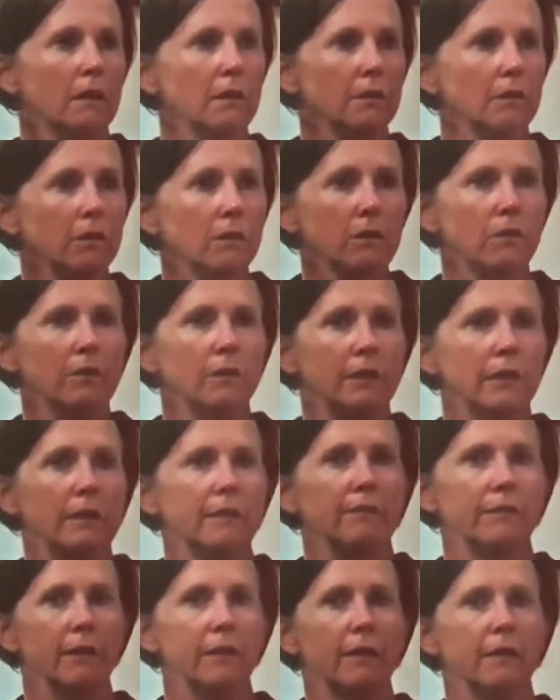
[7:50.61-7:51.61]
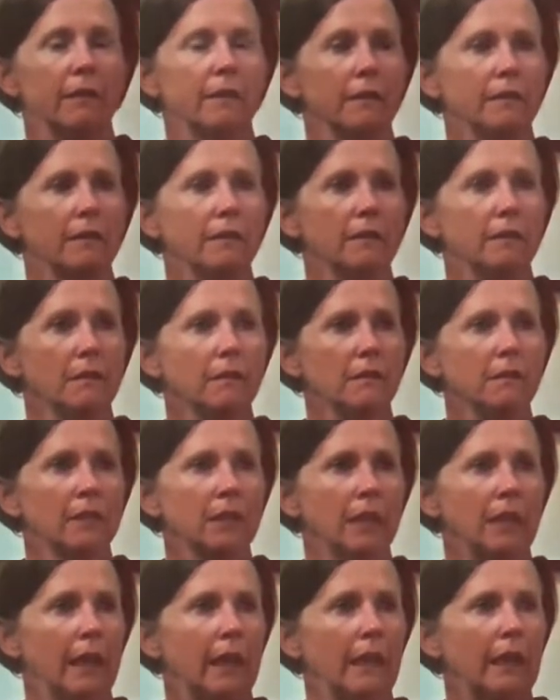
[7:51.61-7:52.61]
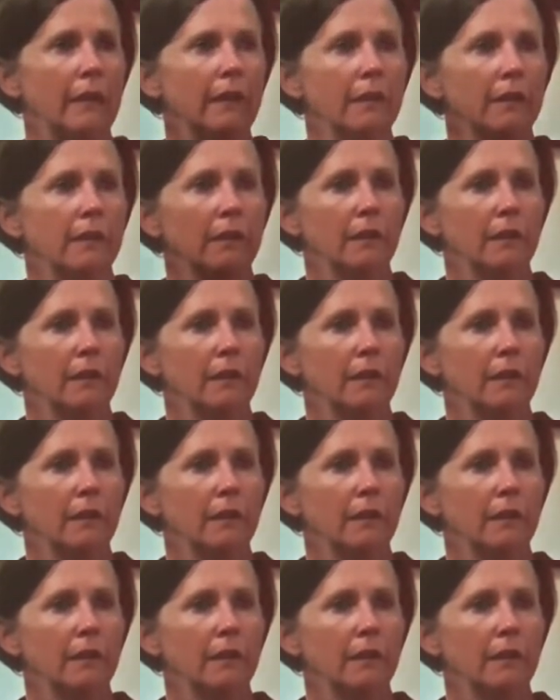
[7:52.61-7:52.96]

totally different today.